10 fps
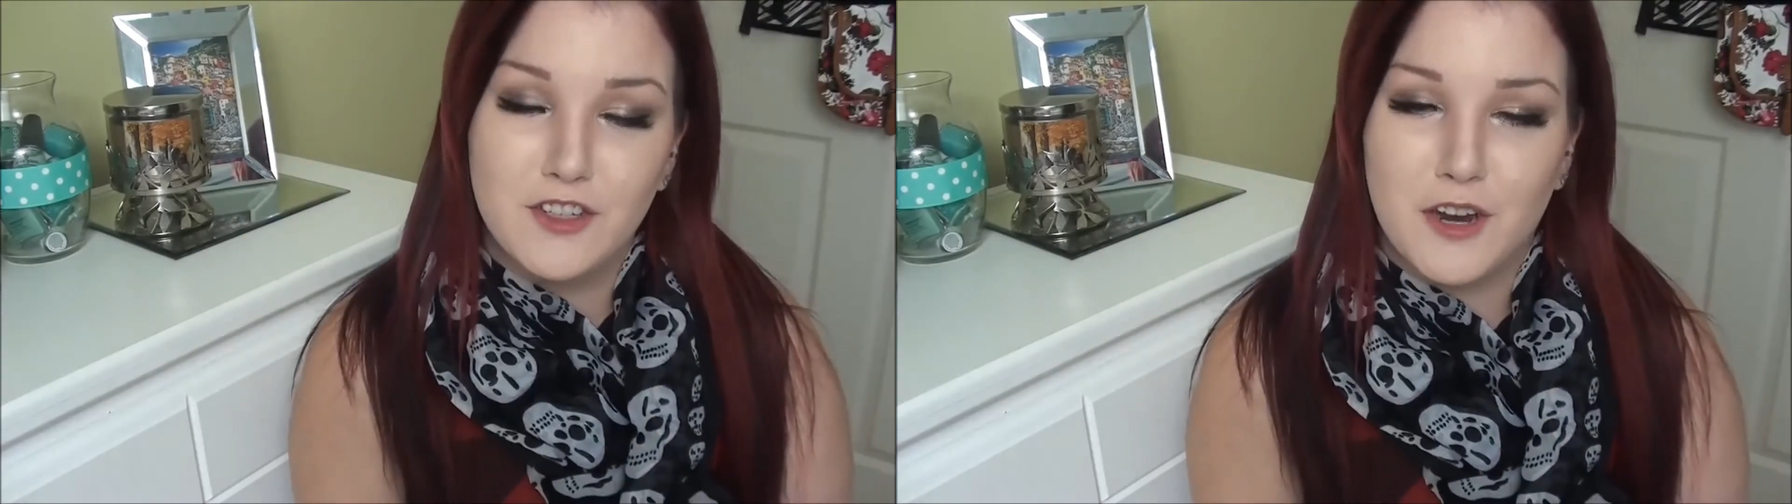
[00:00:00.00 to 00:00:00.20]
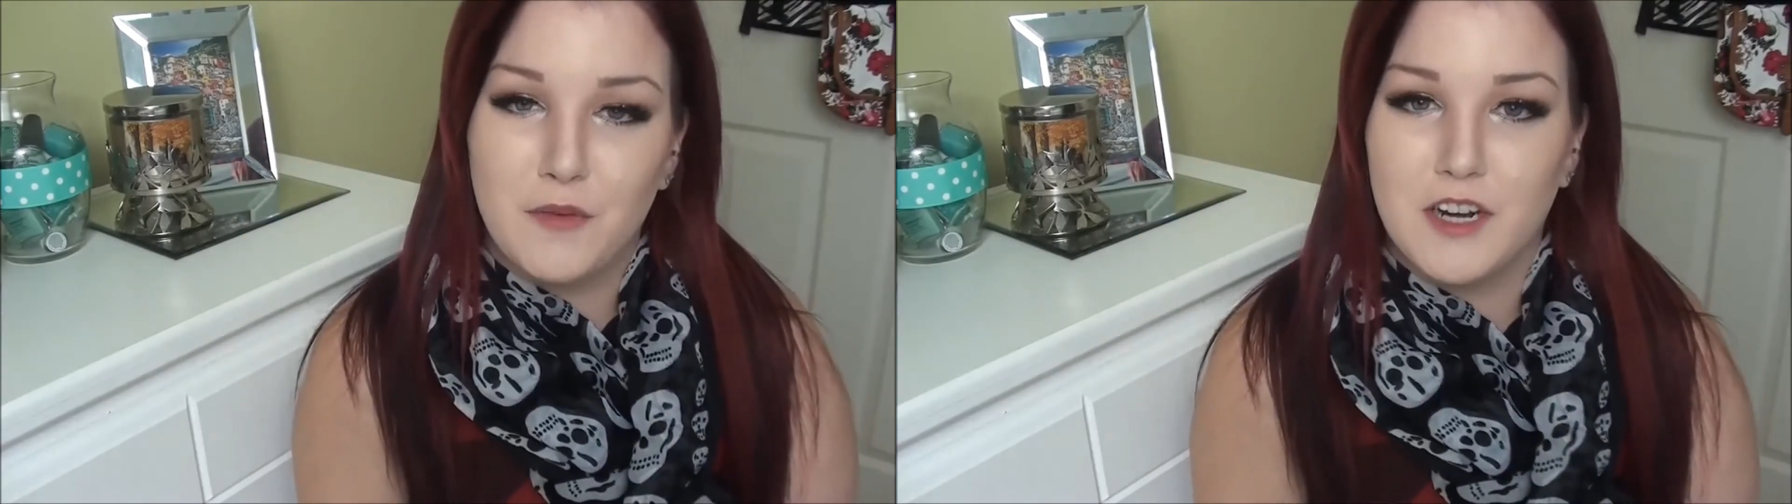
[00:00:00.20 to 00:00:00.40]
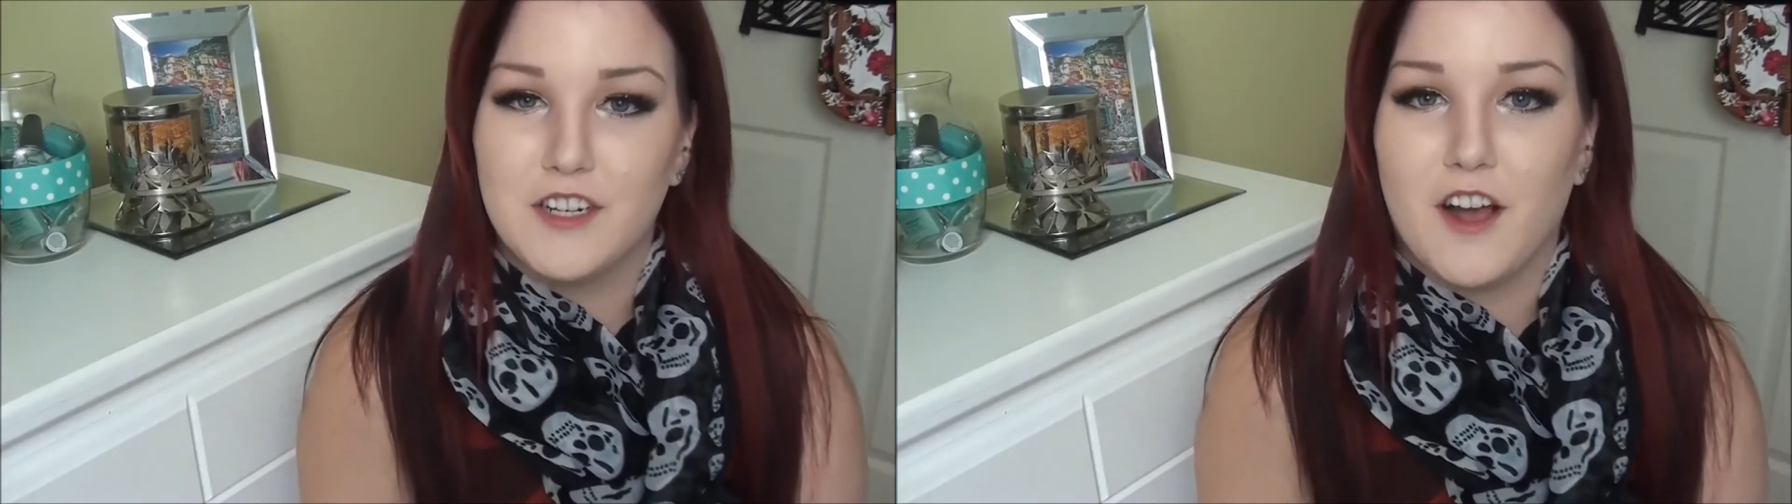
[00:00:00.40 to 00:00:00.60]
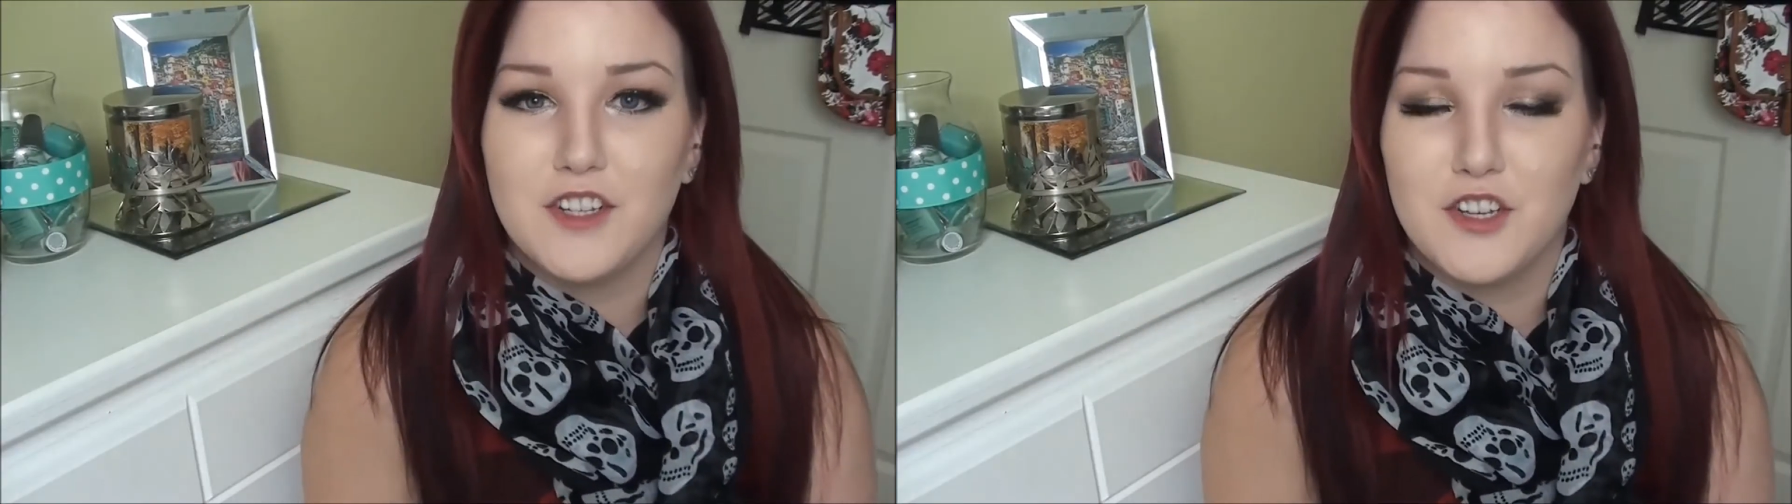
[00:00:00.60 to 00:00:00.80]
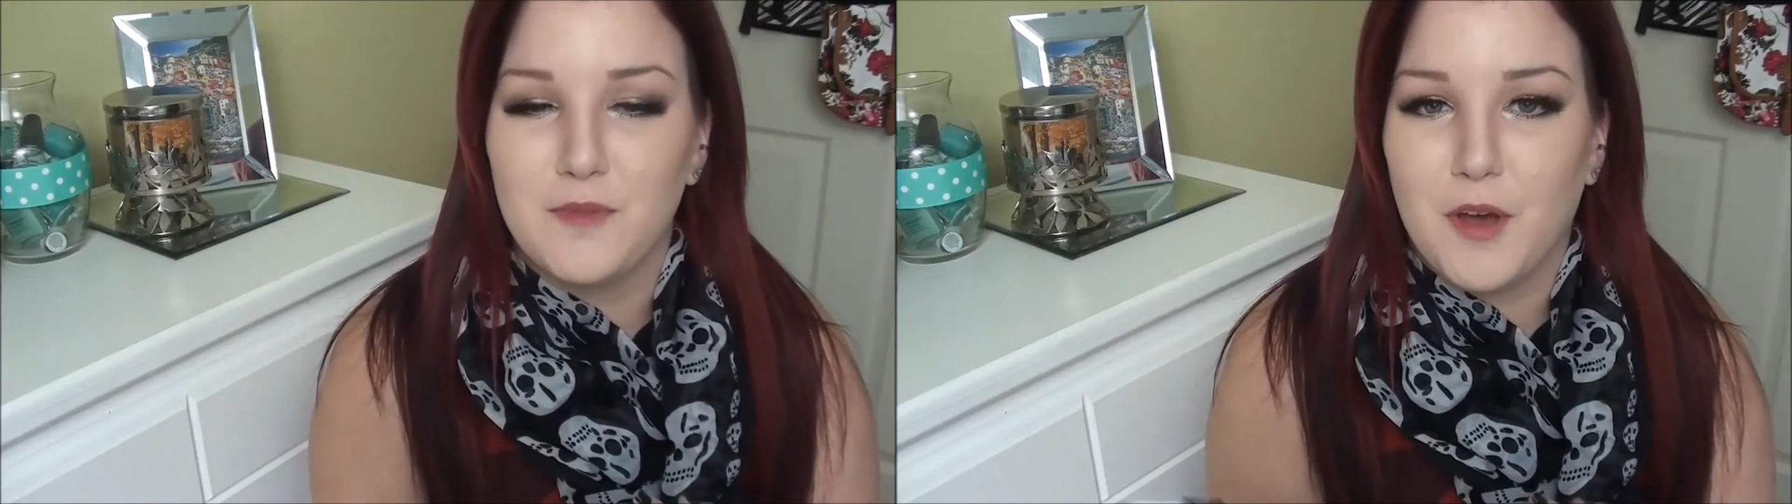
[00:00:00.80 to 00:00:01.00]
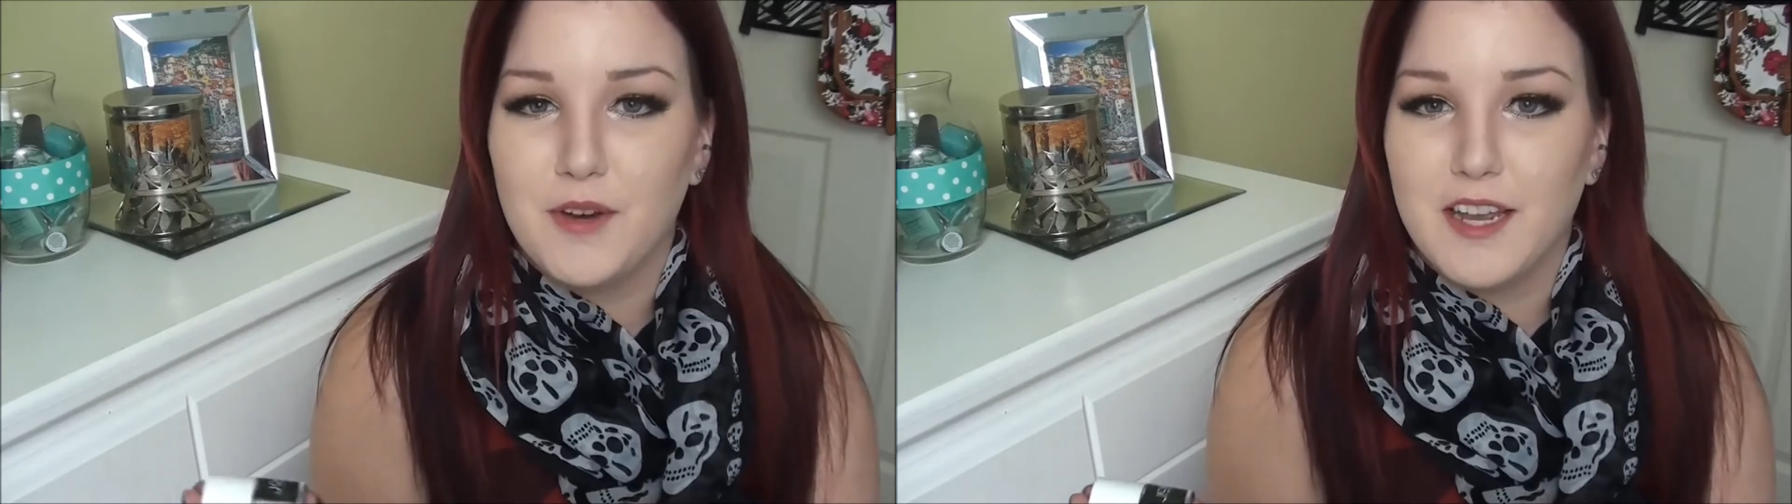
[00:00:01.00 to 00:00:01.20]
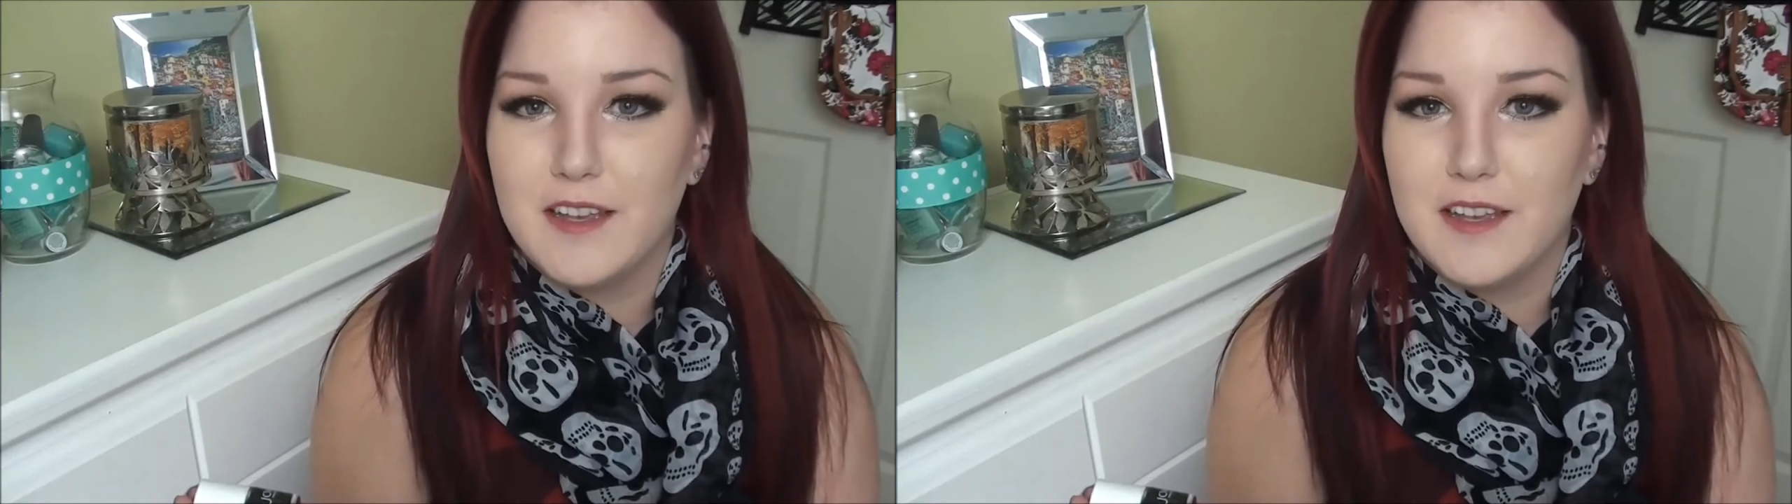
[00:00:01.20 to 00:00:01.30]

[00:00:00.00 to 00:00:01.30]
that I want to talk to you about